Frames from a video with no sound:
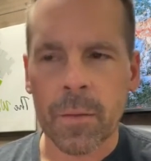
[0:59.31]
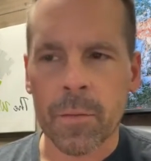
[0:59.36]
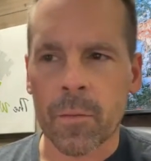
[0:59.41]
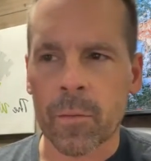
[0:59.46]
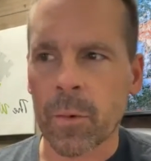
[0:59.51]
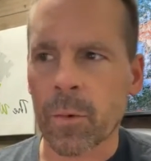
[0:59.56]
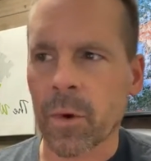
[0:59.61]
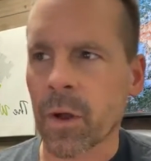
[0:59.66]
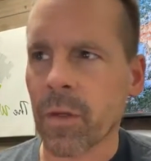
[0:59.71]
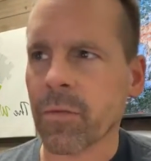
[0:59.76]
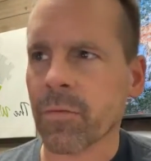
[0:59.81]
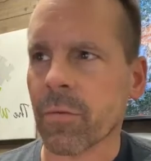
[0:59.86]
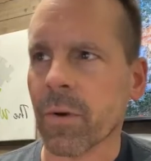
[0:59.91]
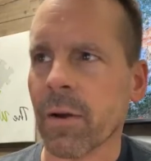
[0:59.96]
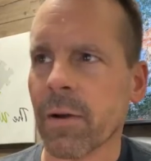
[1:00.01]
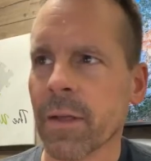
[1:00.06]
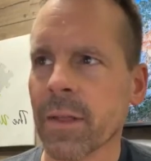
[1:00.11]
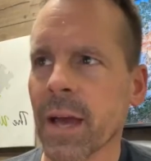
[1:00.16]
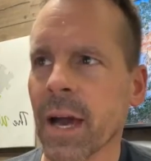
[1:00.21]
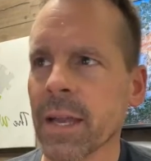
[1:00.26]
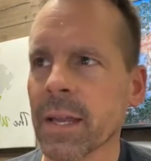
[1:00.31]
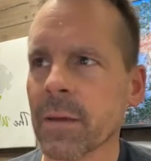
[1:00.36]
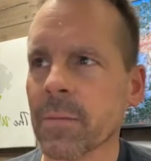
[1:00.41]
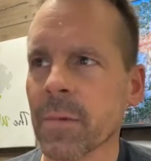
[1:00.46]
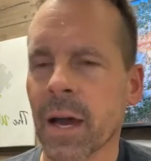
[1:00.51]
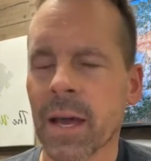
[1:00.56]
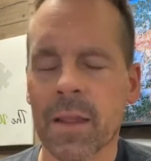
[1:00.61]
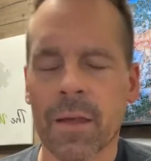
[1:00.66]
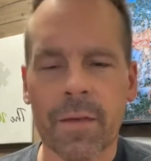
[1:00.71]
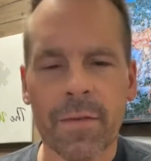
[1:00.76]
we want to throw around the idea
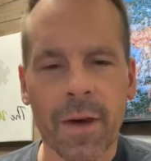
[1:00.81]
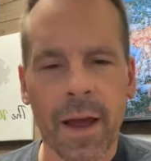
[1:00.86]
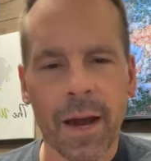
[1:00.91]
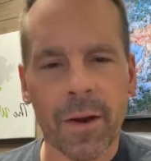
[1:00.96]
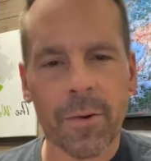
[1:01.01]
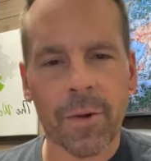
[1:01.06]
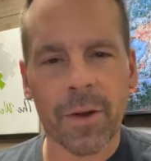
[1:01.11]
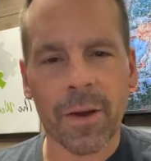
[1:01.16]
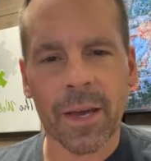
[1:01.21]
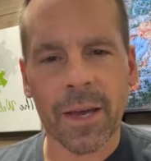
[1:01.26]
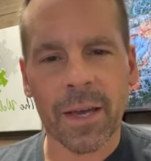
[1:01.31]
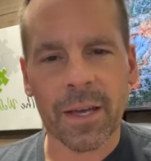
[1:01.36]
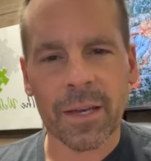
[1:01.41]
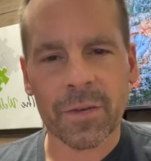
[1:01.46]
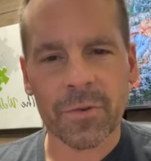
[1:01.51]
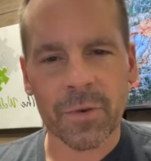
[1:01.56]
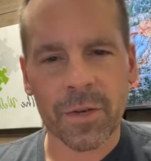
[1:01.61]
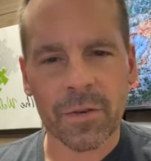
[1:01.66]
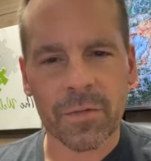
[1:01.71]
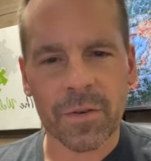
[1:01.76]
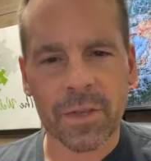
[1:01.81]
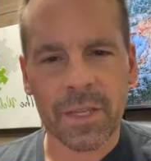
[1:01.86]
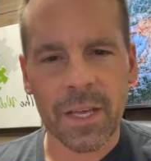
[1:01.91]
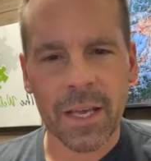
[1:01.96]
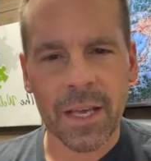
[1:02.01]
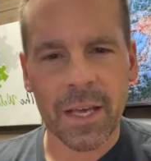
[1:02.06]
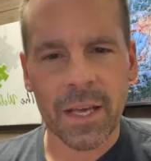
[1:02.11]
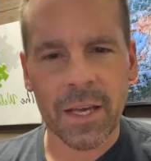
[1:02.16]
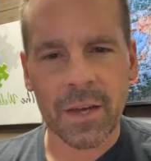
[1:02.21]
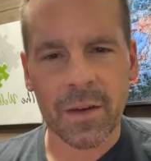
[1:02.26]
behind the thyroid, adrenal
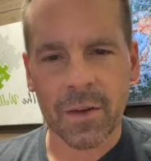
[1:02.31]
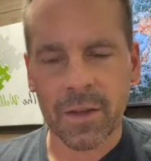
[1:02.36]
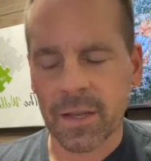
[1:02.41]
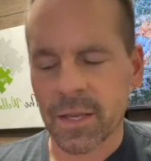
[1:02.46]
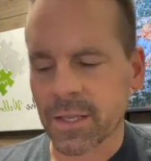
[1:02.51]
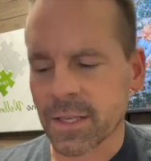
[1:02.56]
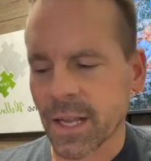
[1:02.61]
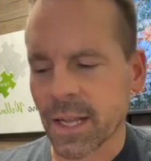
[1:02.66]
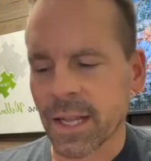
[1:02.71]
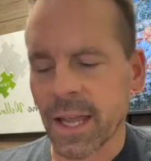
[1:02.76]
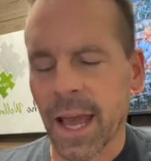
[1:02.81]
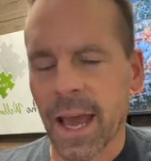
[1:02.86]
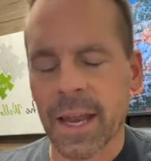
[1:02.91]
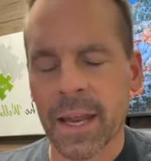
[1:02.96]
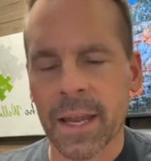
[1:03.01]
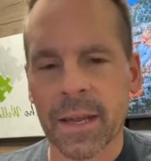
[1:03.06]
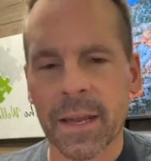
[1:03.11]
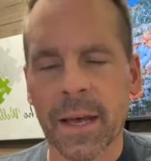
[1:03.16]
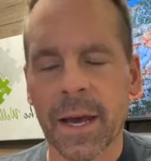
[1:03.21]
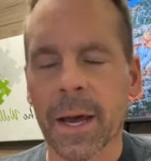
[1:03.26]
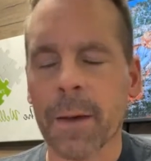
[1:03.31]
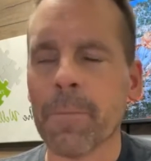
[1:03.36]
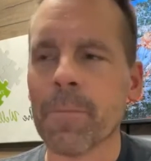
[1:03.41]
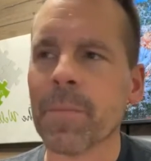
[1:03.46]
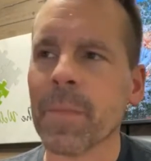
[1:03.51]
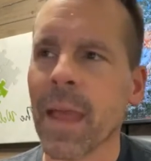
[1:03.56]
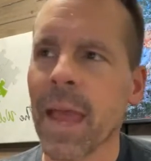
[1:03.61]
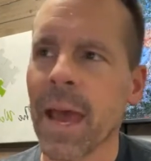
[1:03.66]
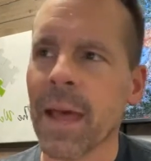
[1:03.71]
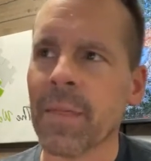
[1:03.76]
fatigue, things like that. And
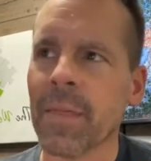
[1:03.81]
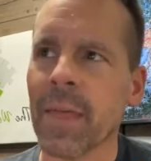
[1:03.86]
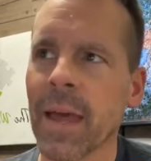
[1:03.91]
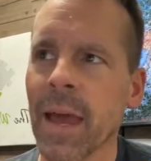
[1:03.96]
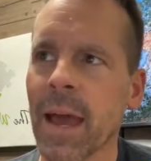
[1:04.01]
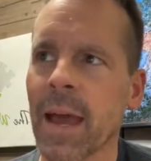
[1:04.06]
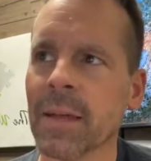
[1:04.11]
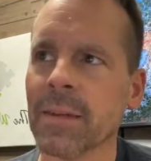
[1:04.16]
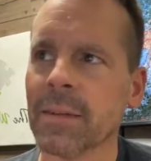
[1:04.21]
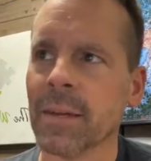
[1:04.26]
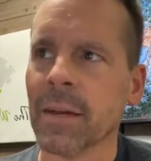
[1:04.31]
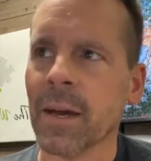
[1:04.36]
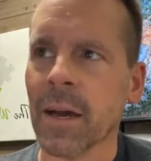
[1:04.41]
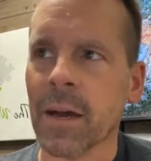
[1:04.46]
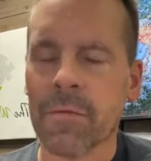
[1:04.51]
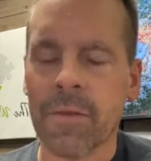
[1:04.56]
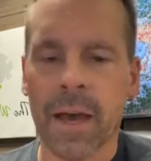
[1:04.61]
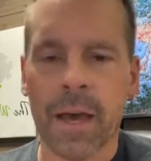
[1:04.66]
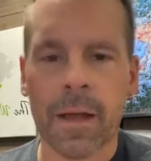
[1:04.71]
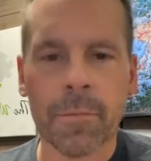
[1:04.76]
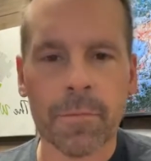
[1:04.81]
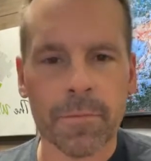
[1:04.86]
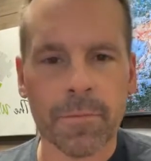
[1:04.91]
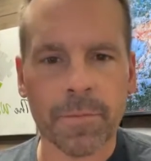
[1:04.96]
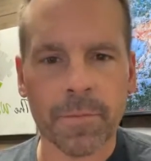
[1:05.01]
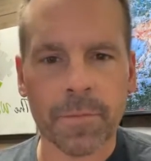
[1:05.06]
at that event,